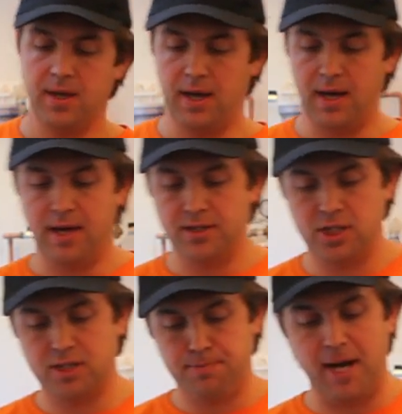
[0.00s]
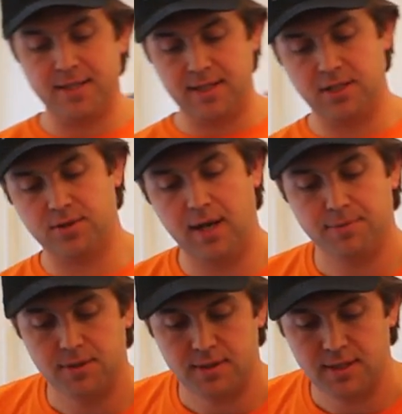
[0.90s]
And just past that
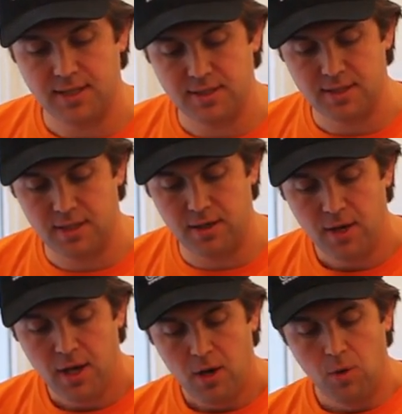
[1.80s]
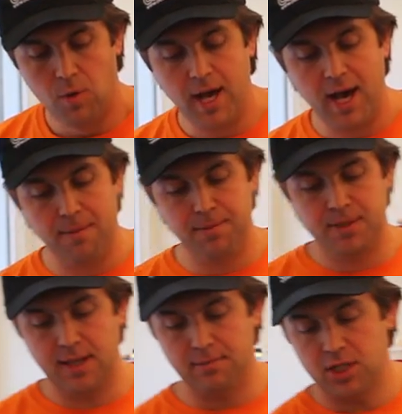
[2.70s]
drop, so it's nice and slow. What
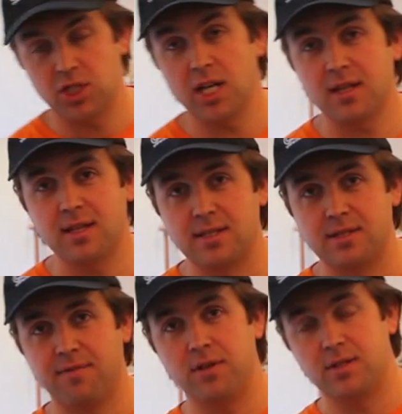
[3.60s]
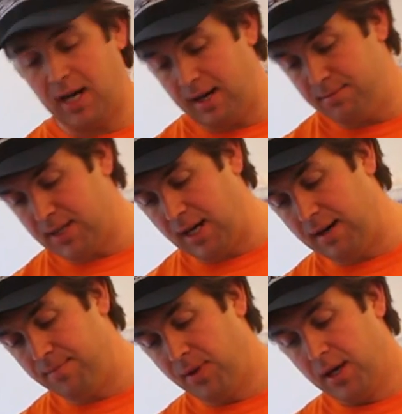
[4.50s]
happens, I'm going to shake this a few times.
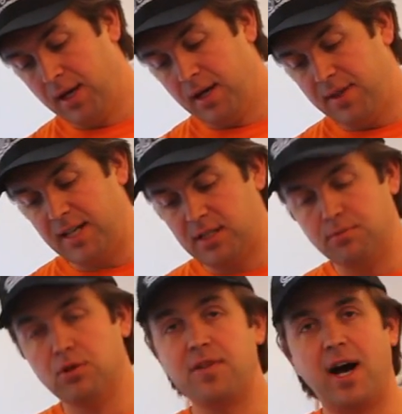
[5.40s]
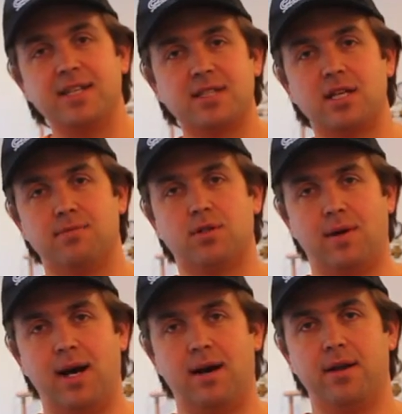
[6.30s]
That's to move the ice cubes
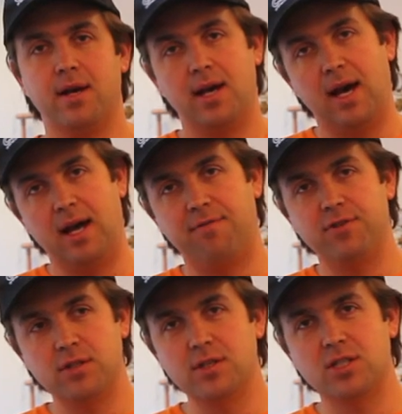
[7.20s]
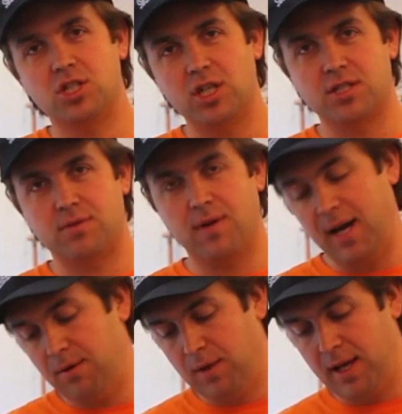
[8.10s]
around. And if we do this just
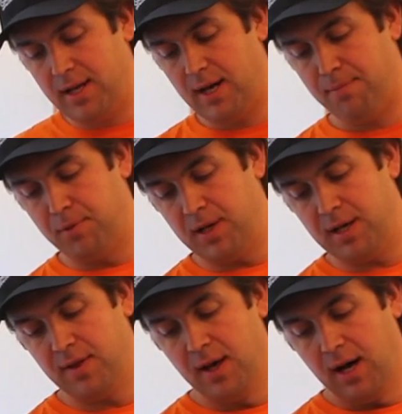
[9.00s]
right, we'll end up with